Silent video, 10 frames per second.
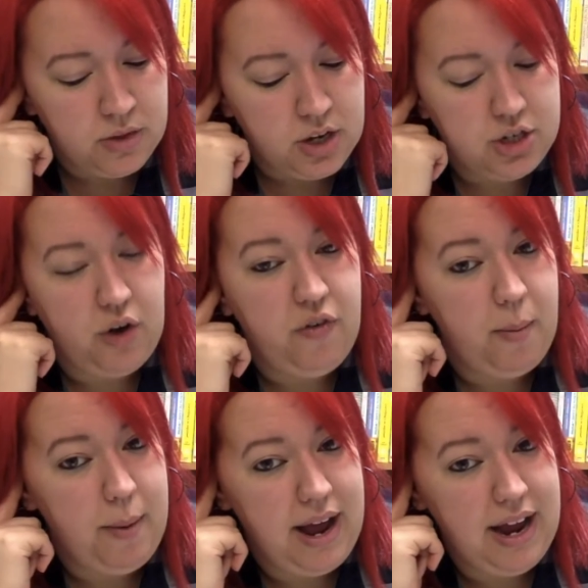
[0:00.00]
So for
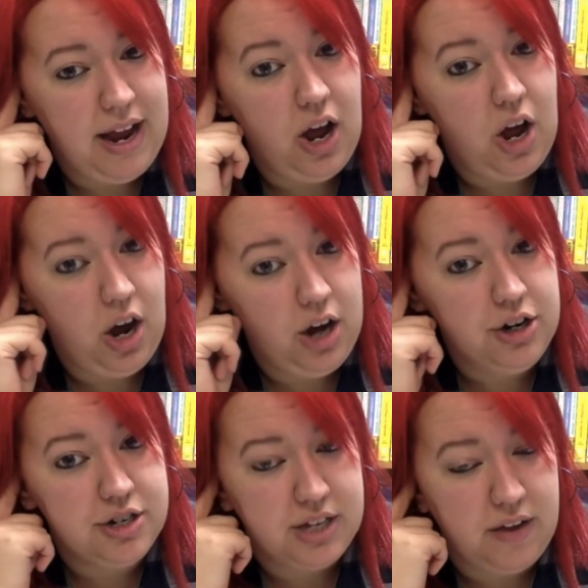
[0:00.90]
my
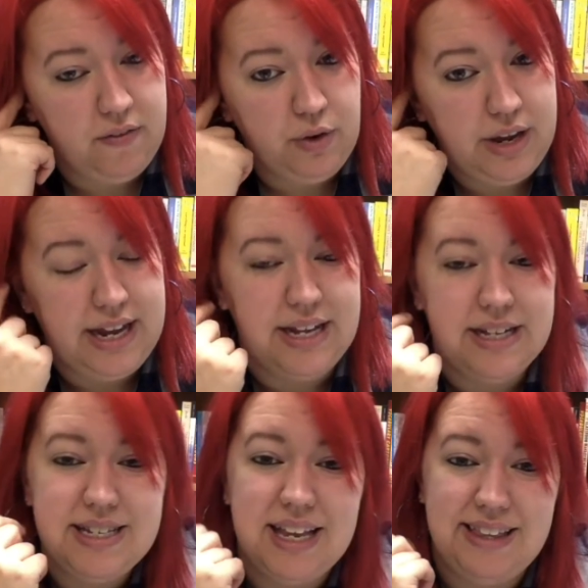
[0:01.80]
honors level
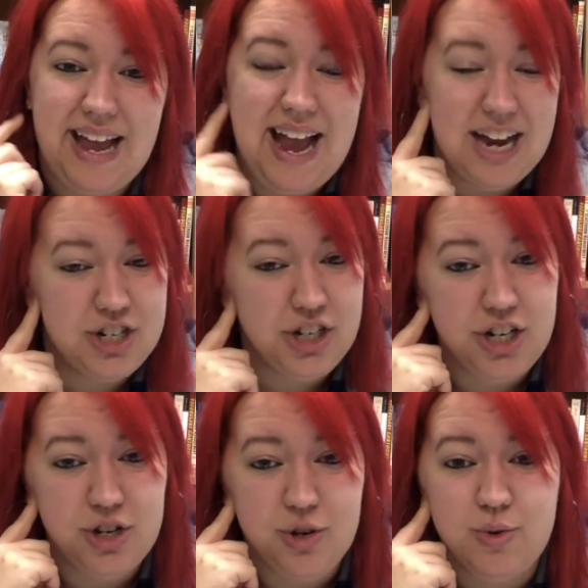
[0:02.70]
kids, they actually
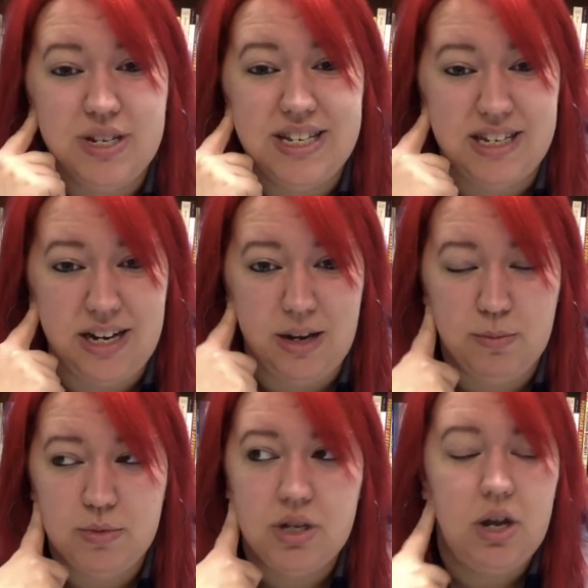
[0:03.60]
do
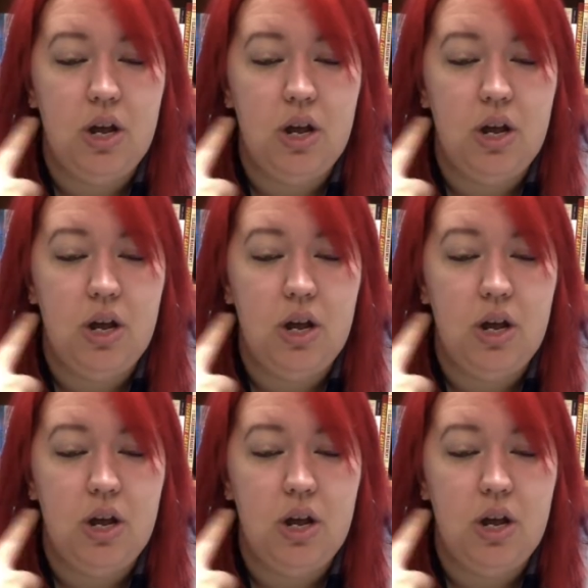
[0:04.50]
stems,